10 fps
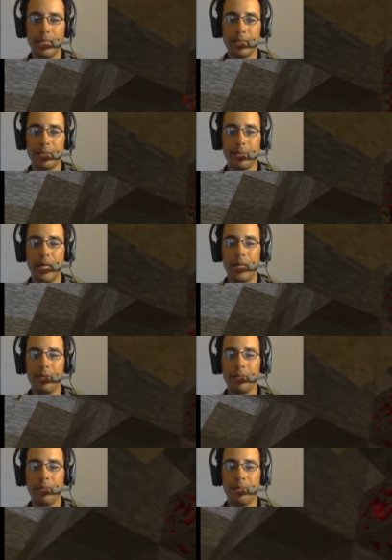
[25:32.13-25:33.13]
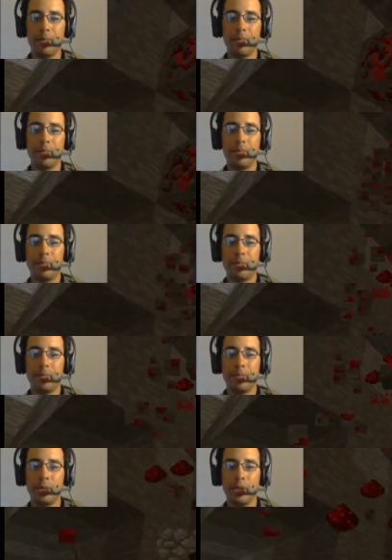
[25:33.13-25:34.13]
Okay, I got some iron.
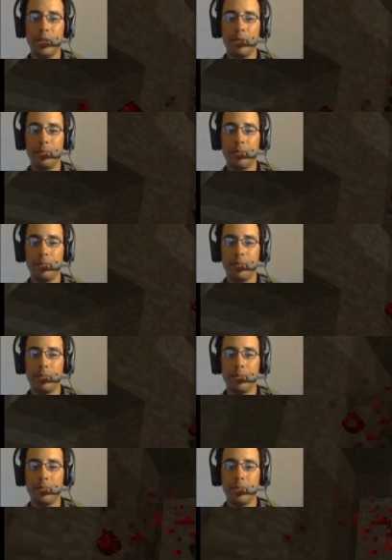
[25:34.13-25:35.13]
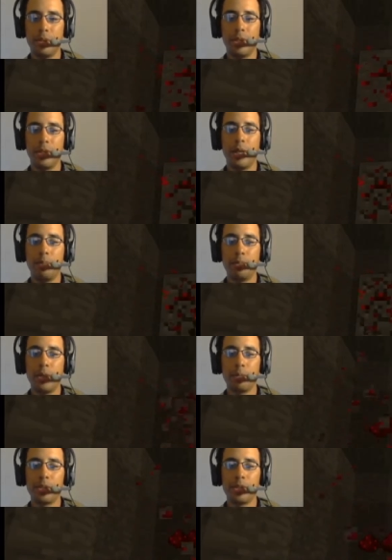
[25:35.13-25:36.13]
Goody. Goody, goody
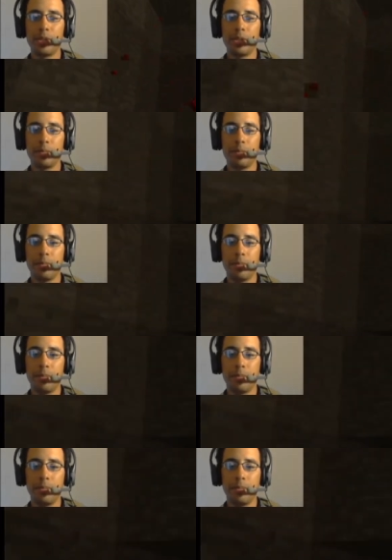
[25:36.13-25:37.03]
gumdrops.